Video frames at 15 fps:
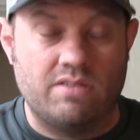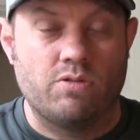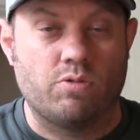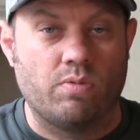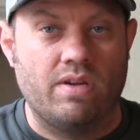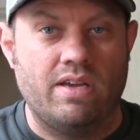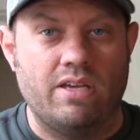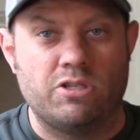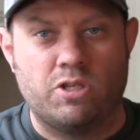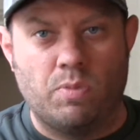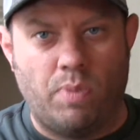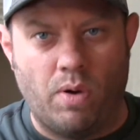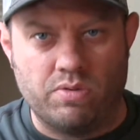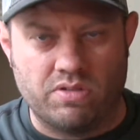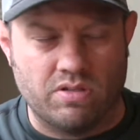3 is
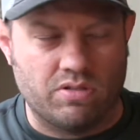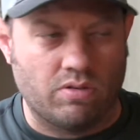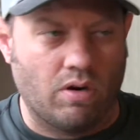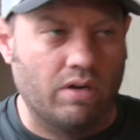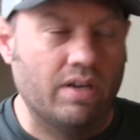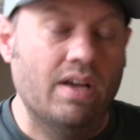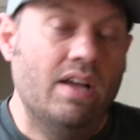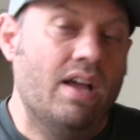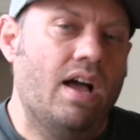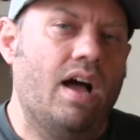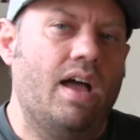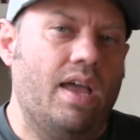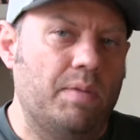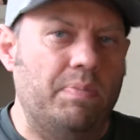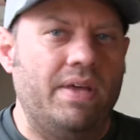supposed to start.
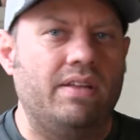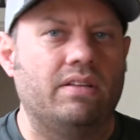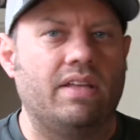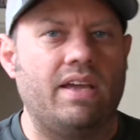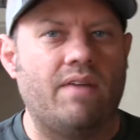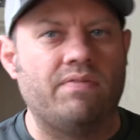Admittedly,